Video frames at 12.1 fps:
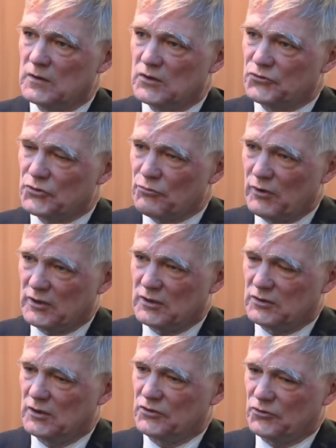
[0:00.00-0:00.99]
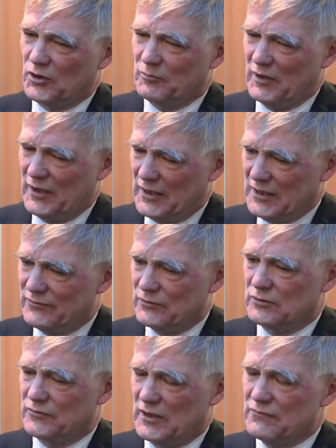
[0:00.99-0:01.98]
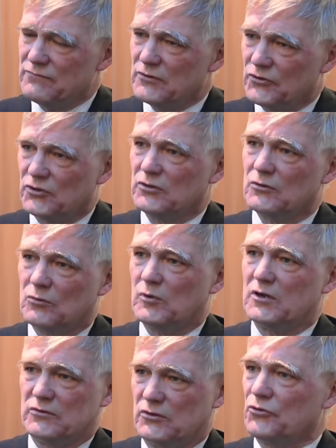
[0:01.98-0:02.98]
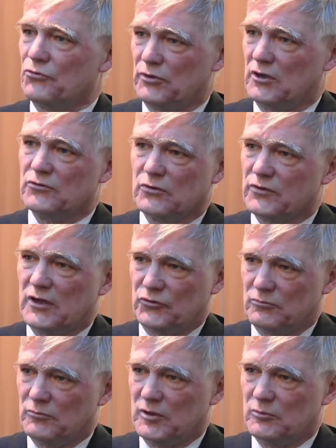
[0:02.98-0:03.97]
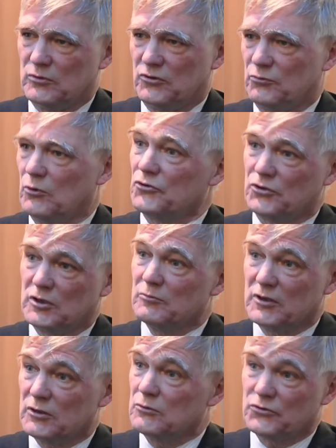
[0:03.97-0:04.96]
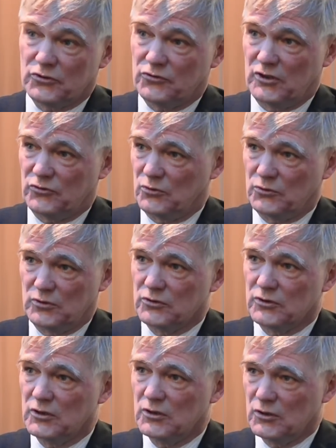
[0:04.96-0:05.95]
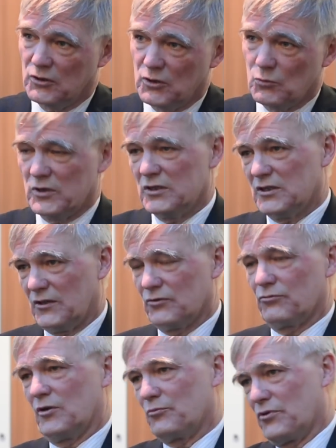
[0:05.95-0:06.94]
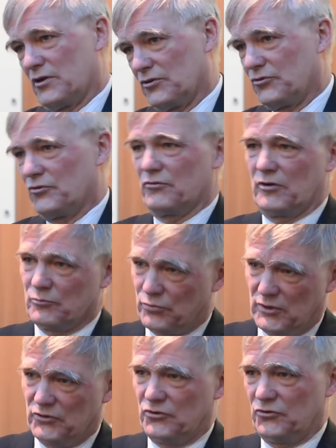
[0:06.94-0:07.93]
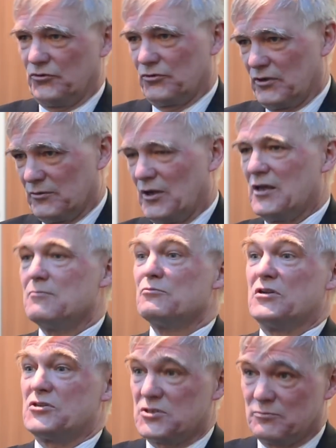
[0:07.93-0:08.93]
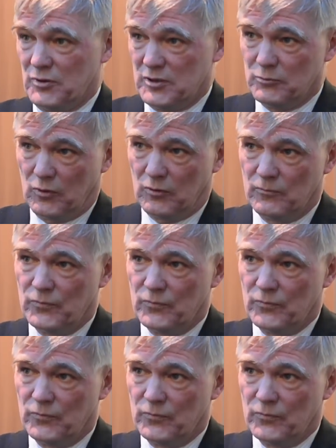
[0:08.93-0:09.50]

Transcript: is to recognise that the behaviour of every single one of those 300,000 people is what's going to make you a success or not. We can get the right products at the right prices and the right, but it's the people.